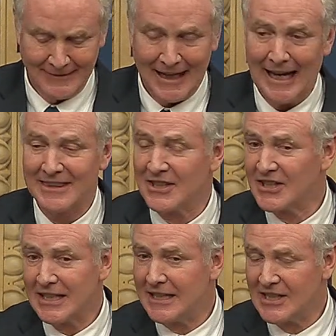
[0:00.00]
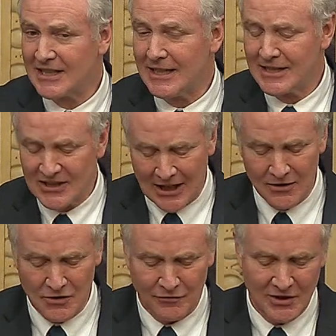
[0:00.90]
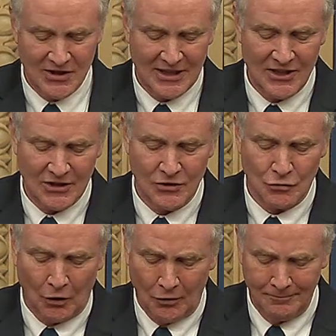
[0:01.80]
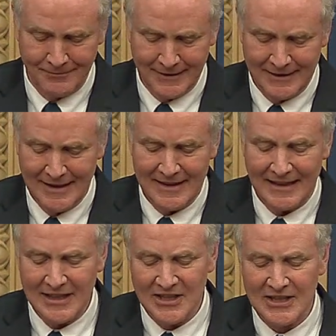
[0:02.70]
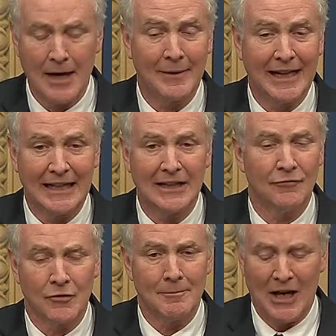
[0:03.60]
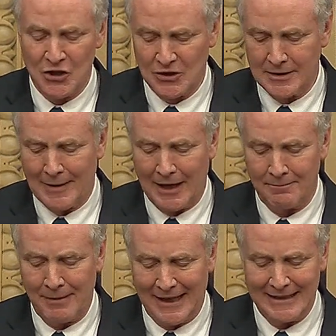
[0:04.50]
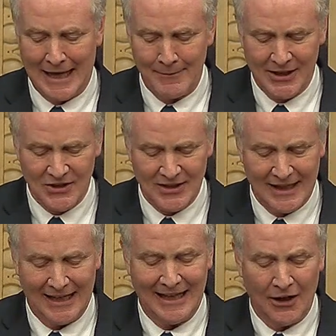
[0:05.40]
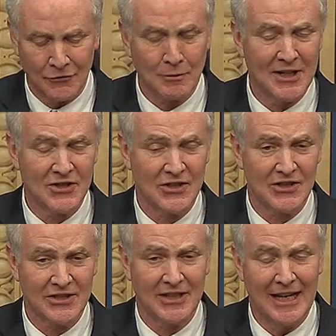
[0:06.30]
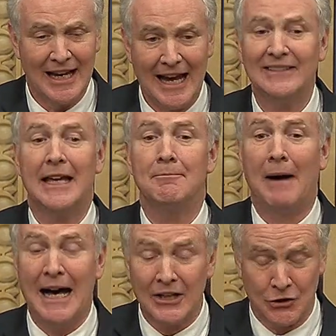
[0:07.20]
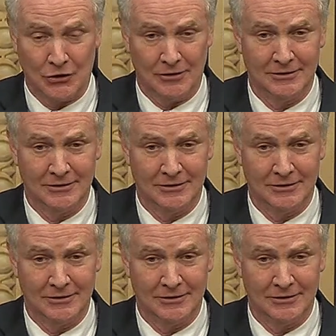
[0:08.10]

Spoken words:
At the CDC, the Centers for Disease Control, they disseminate information about pandemics and health risks, and they monitor